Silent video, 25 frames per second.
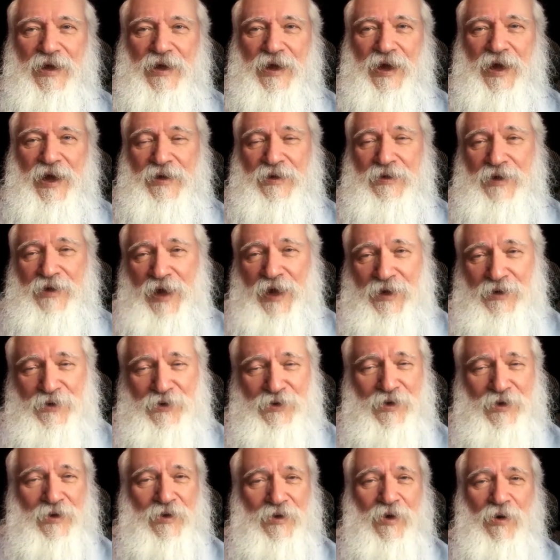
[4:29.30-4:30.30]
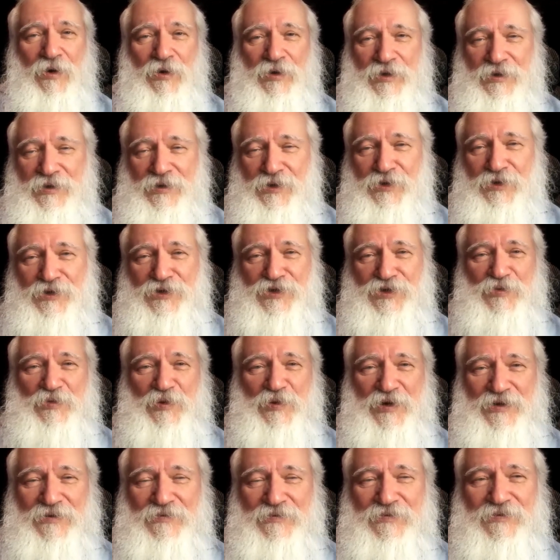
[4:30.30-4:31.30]
And yeah, you can call it
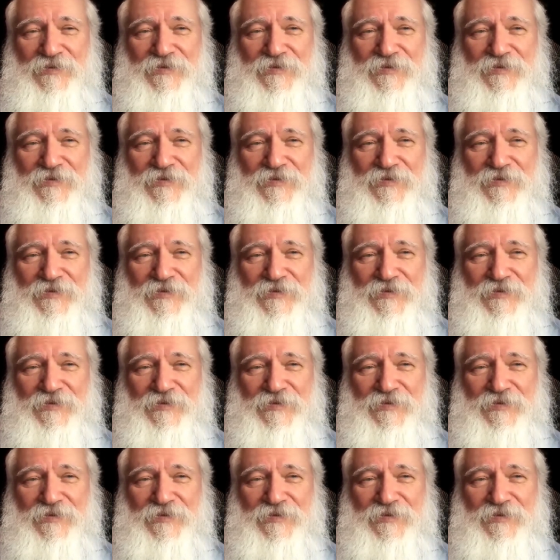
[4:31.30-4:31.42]
chutzpah,